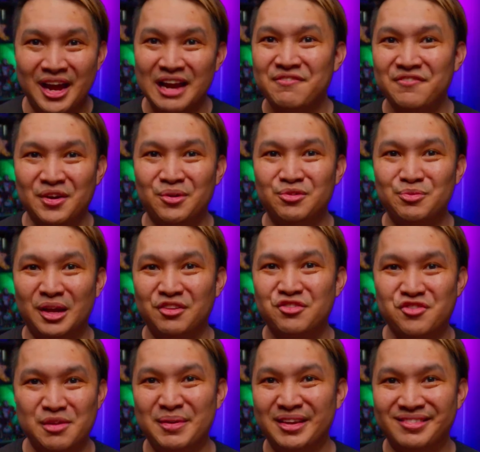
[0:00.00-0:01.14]
headphones while
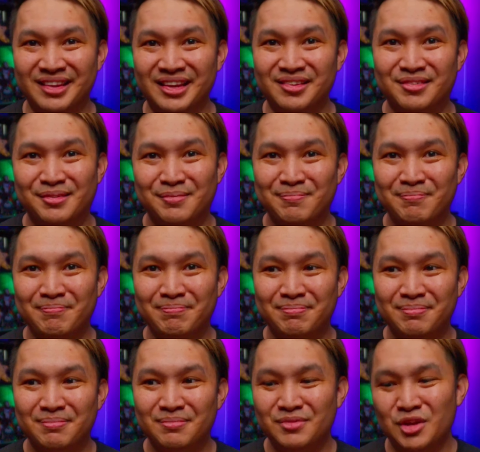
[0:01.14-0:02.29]
streaming since.
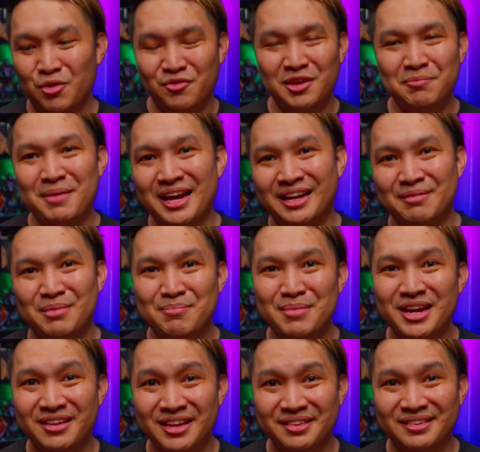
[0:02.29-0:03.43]
No feedback in my
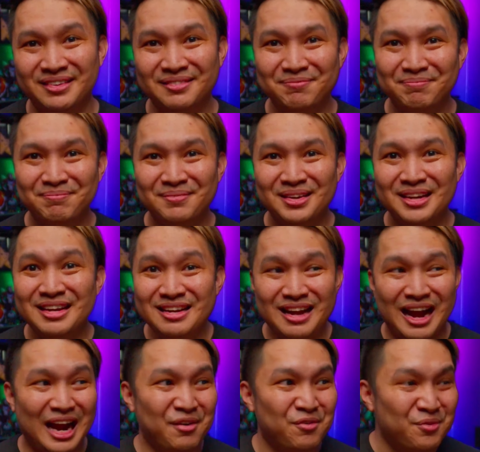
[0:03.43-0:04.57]
mic either.
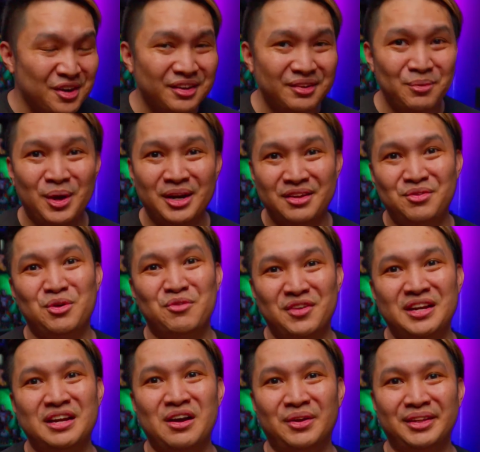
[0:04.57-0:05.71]
I really want to do a
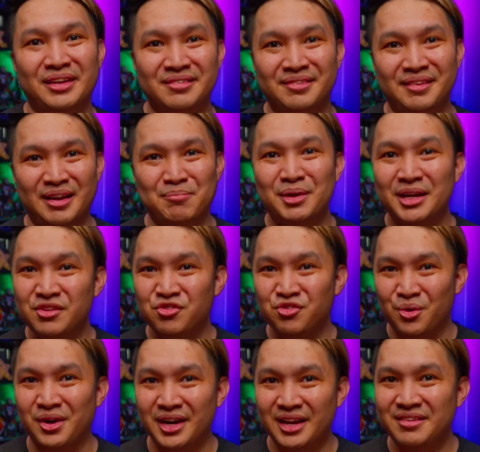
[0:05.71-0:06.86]
video on this thing, but in
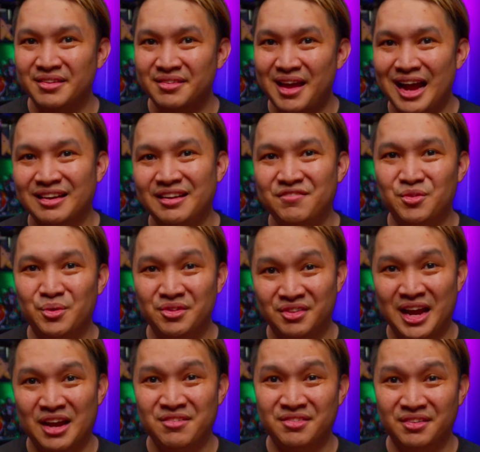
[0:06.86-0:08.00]
short, it does active noise
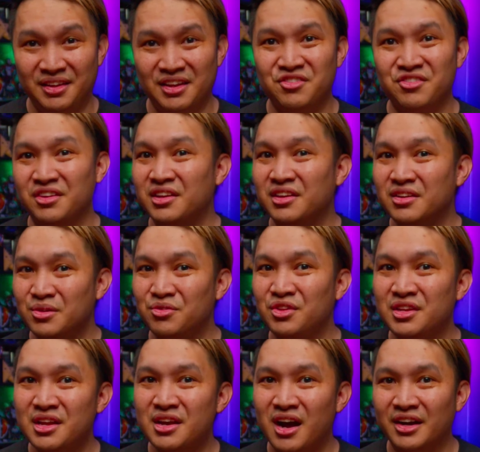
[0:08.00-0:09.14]
cancellation using
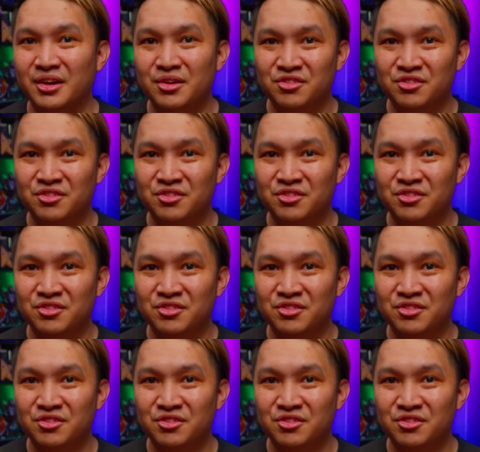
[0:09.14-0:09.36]
the audio